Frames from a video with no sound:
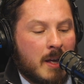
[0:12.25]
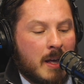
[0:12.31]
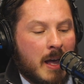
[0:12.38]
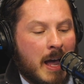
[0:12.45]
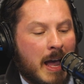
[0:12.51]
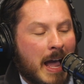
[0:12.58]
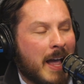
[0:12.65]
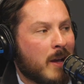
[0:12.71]

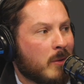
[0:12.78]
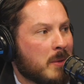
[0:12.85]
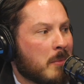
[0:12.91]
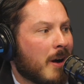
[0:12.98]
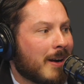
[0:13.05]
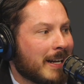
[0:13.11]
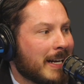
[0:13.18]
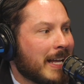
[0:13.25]
I own the
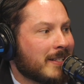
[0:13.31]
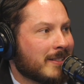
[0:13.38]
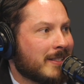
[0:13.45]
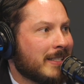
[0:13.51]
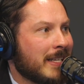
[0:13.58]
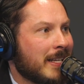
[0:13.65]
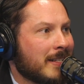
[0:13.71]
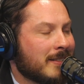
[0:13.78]
Mardigan
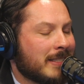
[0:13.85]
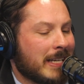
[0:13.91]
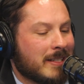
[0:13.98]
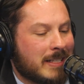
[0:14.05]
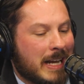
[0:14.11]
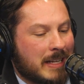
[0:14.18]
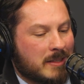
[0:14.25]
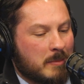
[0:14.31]
Agency in
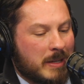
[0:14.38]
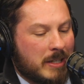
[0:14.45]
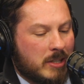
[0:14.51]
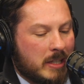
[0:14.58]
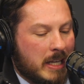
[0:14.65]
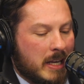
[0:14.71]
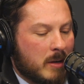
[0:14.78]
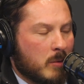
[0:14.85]
St. John's,
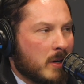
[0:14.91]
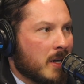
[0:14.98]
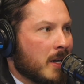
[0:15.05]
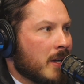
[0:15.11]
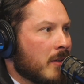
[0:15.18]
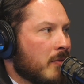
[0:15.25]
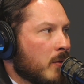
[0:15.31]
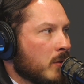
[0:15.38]
Michigan. We're
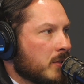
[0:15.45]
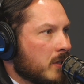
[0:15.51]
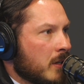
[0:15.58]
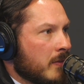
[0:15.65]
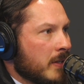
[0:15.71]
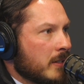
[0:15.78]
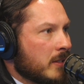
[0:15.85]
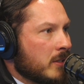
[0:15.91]
a
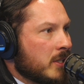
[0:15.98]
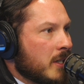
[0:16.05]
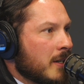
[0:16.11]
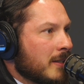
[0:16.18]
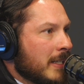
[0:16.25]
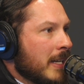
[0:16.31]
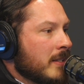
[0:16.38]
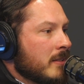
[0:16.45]
full-service
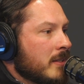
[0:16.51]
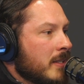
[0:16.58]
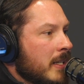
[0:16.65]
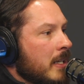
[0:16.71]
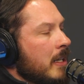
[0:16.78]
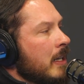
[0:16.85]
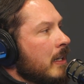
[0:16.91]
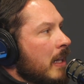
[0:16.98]
insurance
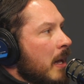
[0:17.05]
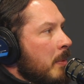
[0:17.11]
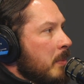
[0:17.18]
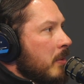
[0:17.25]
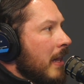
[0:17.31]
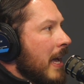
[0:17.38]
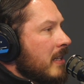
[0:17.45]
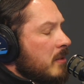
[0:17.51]
agency, and a lot of
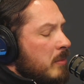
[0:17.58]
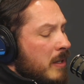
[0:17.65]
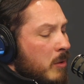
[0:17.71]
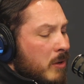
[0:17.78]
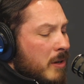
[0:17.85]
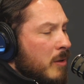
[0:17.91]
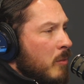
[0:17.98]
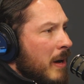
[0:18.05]
people ask me,
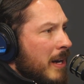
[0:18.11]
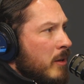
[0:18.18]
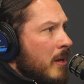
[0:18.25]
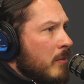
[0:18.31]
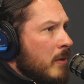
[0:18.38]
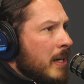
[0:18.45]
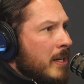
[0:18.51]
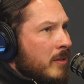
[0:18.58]
why do you
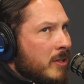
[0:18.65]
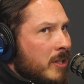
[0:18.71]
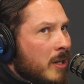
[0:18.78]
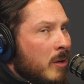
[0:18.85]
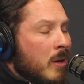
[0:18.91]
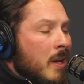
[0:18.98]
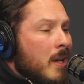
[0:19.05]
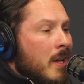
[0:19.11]
have a radio
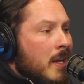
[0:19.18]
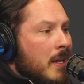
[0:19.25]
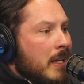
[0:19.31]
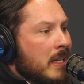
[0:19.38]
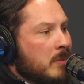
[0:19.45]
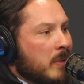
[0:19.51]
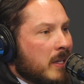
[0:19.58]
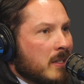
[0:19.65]
show?
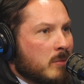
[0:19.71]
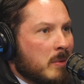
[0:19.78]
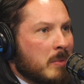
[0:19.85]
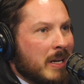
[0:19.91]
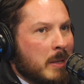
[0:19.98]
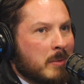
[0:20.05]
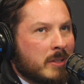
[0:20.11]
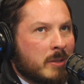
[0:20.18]
It's because we've
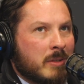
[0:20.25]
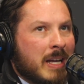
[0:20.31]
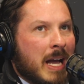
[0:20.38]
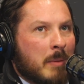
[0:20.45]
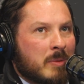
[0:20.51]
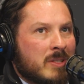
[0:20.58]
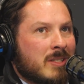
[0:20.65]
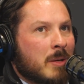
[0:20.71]
been able to
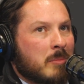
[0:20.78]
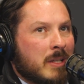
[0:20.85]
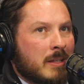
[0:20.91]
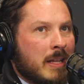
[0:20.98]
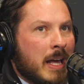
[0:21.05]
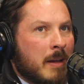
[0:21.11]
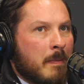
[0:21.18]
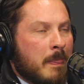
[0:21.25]
accomplish something
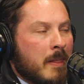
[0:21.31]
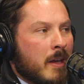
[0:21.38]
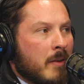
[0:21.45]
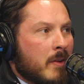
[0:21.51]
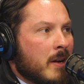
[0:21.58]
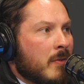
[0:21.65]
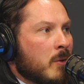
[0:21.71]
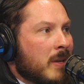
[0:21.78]
that
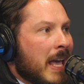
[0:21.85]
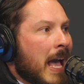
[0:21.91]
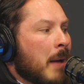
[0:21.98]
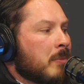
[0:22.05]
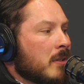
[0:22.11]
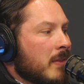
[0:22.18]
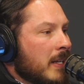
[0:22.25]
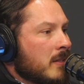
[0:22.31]
very few
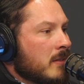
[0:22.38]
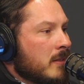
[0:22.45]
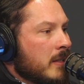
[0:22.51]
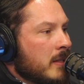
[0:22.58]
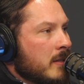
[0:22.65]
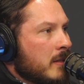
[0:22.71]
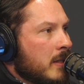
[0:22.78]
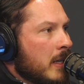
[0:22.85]
captive
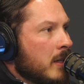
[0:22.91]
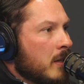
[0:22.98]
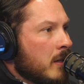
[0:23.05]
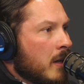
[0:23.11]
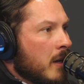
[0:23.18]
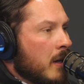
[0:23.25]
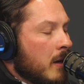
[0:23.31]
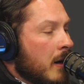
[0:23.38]
agencies can
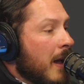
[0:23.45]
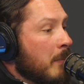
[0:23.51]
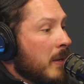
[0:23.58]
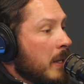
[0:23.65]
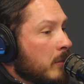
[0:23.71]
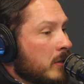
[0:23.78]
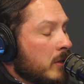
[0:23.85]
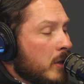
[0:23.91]
or have
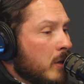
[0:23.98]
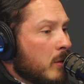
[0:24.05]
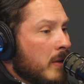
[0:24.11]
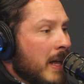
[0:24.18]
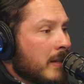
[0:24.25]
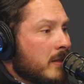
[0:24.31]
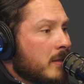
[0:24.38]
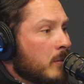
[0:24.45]
been able to do, and
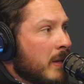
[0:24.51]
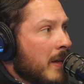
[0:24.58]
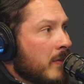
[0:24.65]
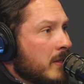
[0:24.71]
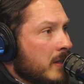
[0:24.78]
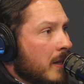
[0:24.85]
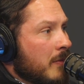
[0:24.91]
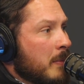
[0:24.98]
that's we have a
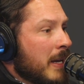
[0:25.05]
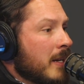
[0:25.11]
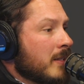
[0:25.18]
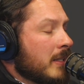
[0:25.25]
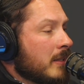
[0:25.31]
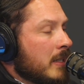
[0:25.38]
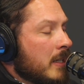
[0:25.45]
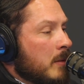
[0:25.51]

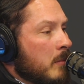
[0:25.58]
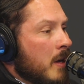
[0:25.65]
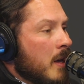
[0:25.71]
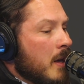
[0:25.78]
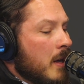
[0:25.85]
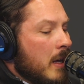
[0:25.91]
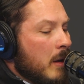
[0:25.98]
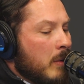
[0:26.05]
self-managing team,
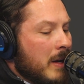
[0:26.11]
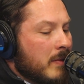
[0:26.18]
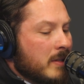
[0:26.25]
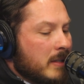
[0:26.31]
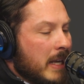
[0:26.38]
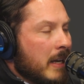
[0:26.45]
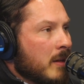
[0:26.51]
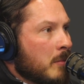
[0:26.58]
and we have a
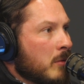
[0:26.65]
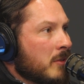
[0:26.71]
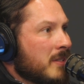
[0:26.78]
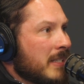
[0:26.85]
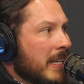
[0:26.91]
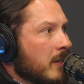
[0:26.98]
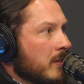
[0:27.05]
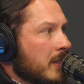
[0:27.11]
scalable
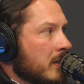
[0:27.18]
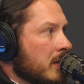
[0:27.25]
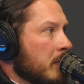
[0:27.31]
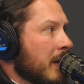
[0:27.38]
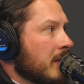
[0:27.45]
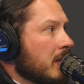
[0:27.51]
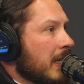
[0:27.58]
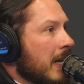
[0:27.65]
sales system.
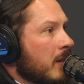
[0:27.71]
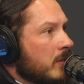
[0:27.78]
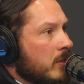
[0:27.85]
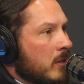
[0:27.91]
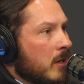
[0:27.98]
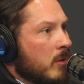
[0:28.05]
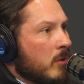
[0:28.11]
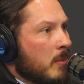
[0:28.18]
That's allowed us to
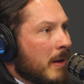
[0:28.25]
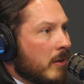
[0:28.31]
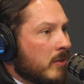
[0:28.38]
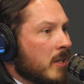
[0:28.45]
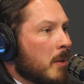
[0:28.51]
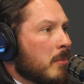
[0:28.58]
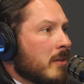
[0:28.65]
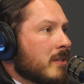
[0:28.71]
grow to about
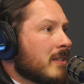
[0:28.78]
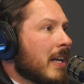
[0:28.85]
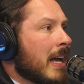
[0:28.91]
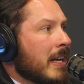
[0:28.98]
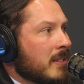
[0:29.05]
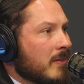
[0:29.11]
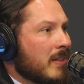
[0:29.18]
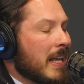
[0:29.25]
double the
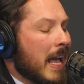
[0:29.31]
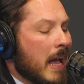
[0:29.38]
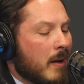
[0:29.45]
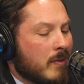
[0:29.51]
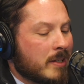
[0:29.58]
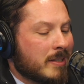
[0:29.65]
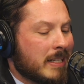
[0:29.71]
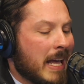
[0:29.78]
size of the
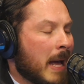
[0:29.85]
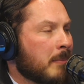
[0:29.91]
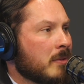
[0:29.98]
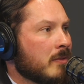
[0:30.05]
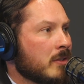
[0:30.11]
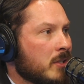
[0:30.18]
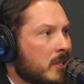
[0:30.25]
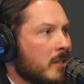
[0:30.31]
average
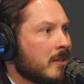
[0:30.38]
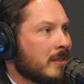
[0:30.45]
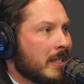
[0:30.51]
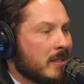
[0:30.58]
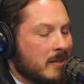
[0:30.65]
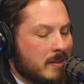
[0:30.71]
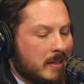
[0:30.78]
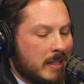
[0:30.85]
captive insurance
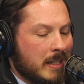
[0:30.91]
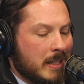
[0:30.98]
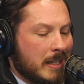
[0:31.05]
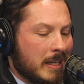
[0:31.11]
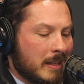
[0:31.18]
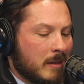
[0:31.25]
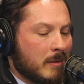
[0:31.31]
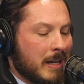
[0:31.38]
agency
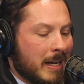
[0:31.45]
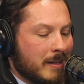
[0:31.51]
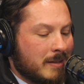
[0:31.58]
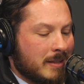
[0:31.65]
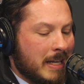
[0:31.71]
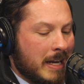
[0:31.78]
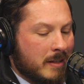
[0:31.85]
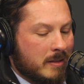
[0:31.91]
in the United
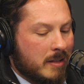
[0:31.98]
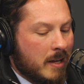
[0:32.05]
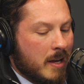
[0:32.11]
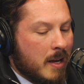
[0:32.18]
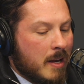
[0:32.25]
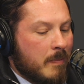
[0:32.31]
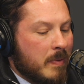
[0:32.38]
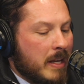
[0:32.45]
States.
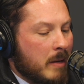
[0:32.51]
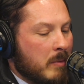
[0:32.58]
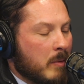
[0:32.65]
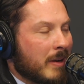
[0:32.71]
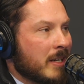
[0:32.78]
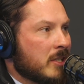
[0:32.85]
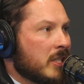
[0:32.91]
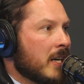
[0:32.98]
And we
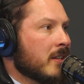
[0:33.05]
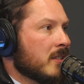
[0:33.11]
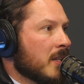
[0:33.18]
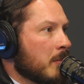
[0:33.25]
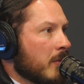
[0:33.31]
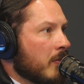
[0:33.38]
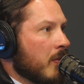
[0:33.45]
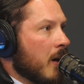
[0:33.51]
want to share
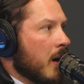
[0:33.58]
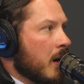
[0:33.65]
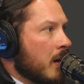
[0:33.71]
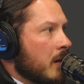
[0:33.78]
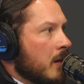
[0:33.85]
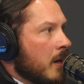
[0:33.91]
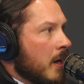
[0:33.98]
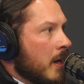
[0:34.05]
some of
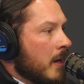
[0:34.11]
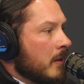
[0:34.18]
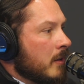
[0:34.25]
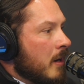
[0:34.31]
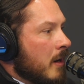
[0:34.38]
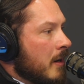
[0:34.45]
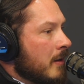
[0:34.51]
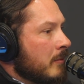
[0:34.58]

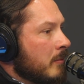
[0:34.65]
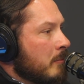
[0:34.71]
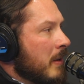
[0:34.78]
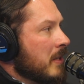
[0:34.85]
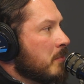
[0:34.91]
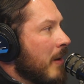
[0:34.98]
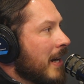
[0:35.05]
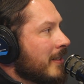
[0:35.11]
our
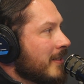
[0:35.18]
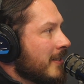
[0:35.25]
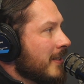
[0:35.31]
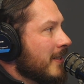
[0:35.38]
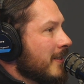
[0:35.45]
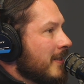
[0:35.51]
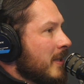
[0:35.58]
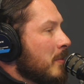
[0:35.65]
best
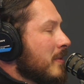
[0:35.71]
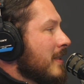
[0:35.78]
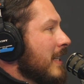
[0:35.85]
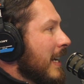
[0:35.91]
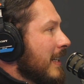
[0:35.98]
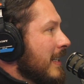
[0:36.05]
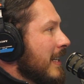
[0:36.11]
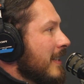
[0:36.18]
practices, tips, and
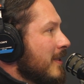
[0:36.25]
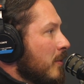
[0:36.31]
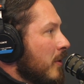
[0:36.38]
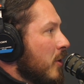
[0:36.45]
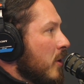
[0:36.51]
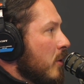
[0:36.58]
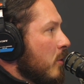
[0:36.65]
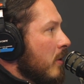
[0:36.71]
techniques
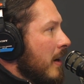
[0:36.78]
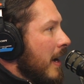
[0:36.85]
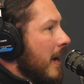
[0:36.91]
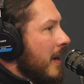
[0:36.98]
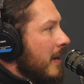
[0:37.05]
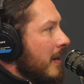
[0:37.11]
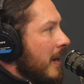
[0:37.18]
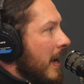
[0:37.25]
with you
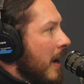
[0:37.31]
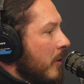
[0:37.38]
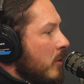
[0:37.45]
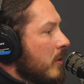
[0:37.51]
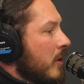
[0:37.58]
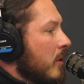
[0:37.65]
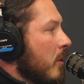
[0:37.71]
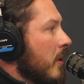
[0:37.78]
on how you
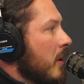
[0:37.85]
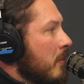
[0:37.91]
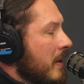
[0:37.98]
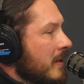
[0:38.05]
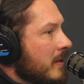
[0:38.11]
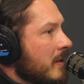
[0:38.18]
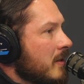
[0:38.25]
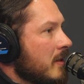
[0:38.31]
can grow your
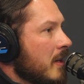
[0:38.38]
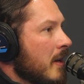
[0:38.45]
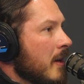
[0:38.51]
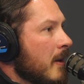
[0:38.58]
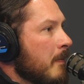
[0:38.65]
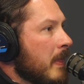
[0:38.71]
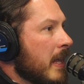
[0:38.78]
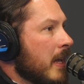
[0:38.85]

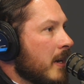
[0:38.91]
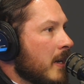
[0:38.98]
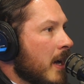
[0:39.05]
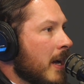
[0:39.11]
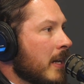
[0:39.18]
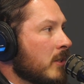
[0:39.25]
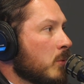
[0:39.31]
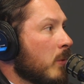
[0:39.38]
business. And
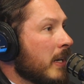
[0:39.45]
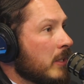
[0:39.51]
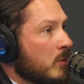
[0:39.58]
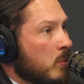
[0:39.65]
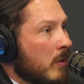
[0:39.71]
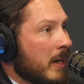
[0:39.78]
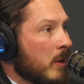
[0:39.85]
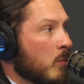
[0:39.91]
in
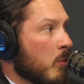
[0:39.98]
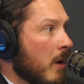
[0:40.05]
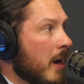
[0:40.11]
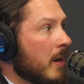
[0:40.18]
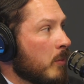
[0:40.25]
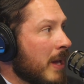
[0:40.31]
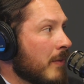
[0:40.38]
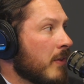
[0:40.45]

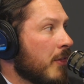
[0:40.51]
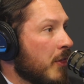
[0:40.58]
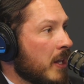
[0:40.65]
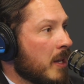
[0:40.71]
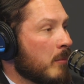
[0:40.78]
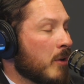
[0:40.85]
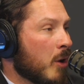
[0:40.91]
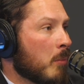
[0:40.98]
2021, we have a
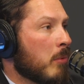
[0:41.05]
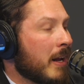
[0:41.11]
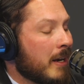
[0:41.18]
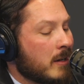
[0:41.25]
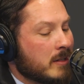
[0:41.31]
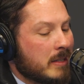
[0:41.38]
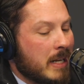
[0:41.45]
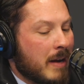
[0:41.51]
theme,
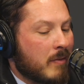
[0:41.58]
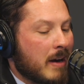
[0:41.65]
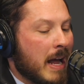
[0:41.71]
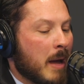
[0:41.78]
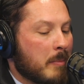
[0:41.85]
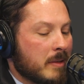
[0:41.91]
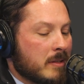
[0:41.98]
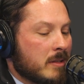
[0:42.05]
no-brainers and never
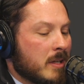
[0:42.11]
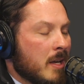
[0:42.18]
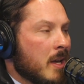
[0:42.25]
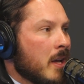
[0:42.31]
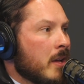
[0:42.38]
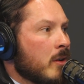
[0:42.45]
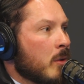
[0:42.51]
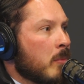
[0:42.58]
happens.
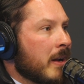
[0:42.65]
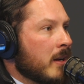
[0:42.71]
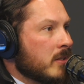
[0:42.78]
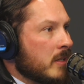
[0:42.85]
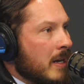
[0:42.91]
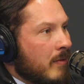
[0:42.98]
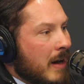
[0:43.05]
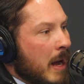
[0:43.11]

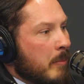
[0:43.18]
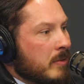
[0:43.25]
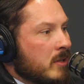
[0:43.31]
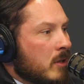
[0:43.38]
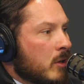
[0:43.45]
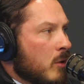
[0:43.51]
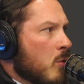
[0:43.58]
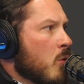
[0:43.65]
No-brainers and never happens
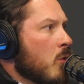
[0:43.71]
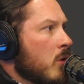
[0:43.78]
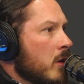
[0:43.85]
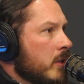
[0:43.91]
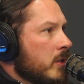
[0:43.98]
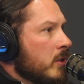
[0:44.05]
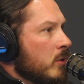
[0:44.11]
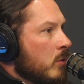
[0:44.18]
are
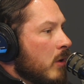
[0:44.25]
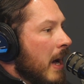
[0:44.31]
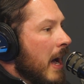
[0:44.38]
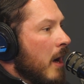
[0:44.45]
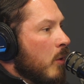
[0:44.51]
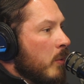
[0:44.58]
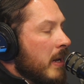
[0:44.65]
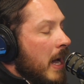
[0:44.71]
core to
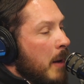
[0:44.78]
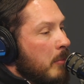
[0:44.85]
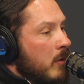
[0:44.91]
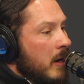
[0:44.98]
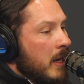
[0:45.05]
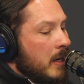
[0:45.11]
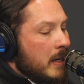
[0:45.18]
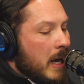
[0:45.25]
how we
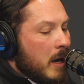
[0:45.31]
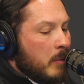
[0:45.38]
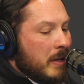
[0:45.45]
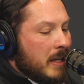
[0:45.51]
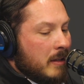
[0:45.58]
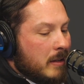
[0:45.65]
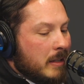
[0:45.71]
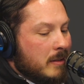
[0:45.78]
operate and how we
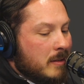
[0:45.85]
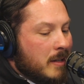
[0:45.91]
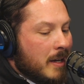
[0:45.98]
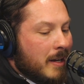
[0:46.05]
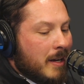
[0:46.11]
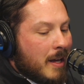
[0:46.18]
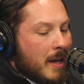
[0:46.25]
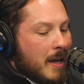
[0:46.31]
get things
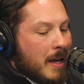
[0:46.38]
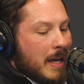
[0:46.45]
done.